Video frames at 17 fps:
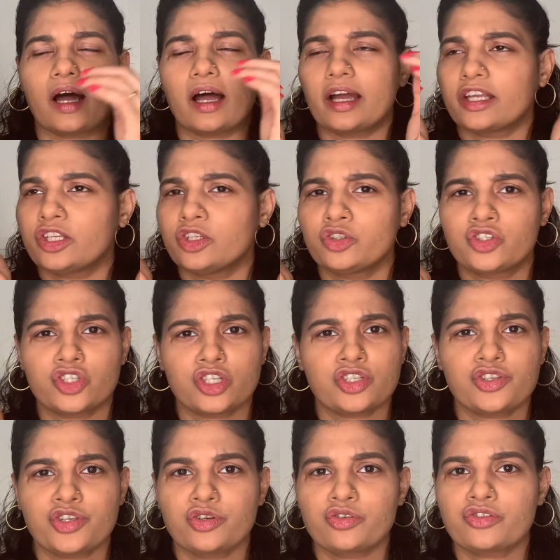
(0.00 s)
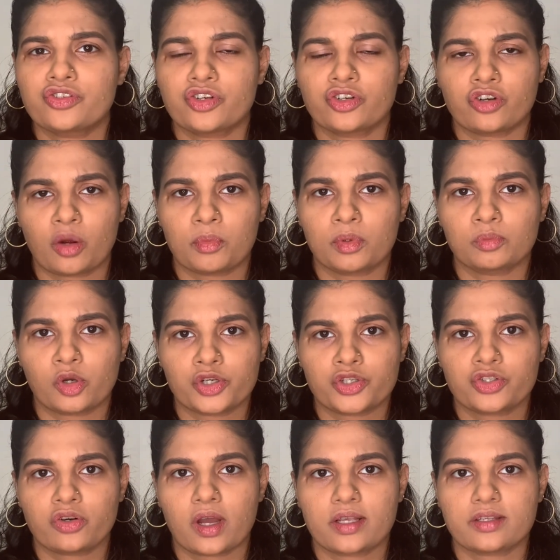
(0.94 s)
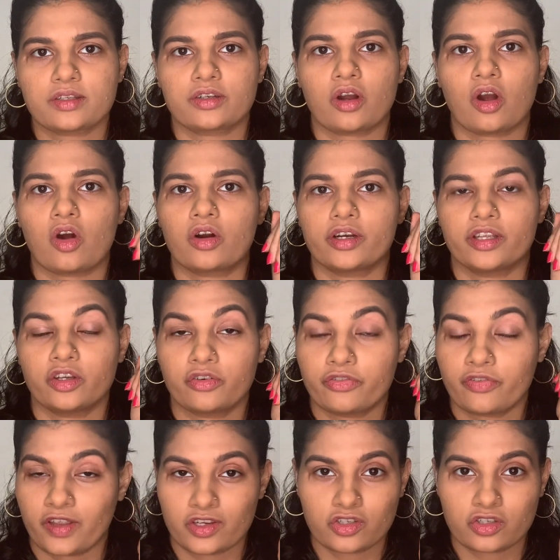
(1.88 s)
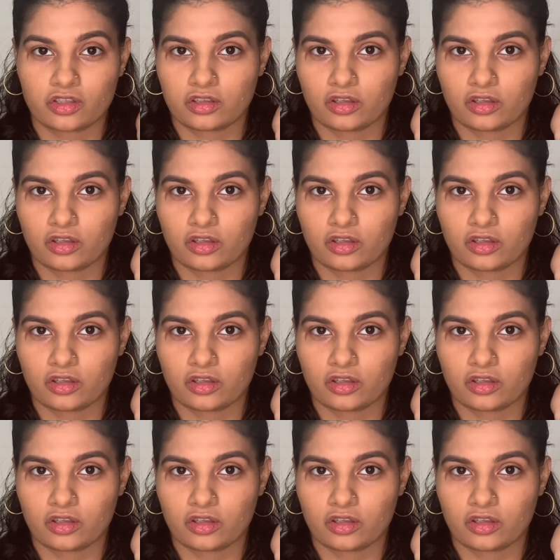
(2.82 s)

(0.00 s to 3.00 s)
you just use your normal moisturizer or your facial